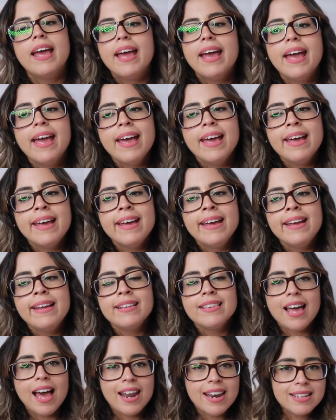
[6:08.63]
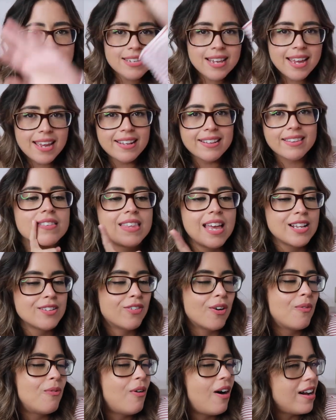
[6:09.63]
and that is it. Thanks
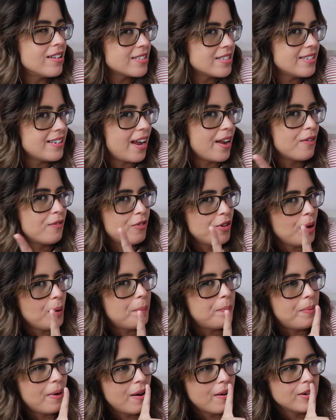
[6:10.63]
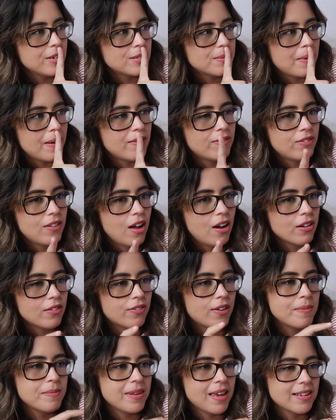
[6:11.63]
for watching. I will post my vlog
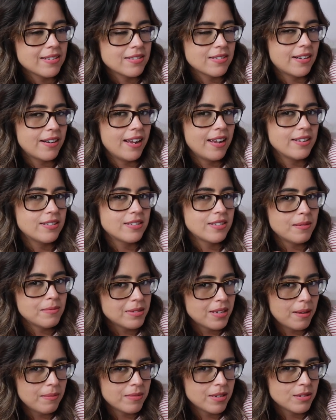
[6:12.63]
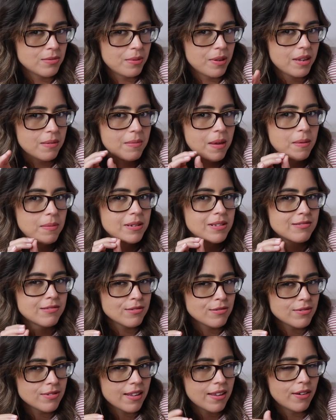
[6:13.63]
from yesterday sometime this week, maybe
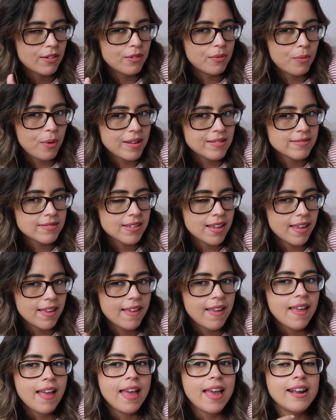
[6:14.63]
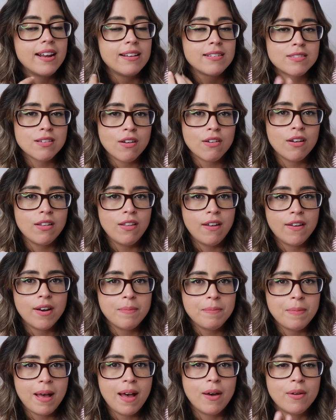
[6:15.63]
Tuesday or Wednesday, and I talk a lot
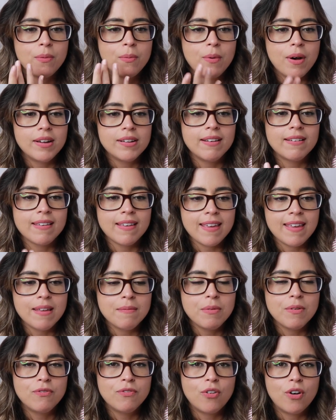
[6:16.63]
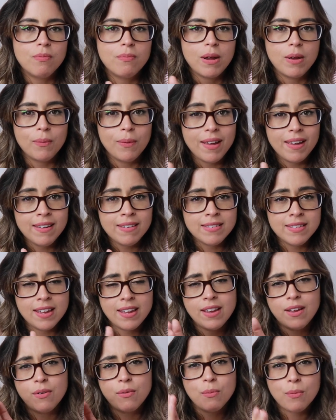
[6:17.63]
about what I eat before my weighing
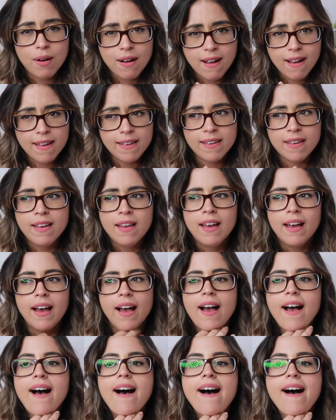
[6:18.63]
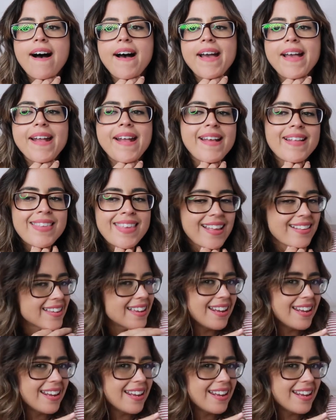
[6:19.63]
day and why, uh, and that's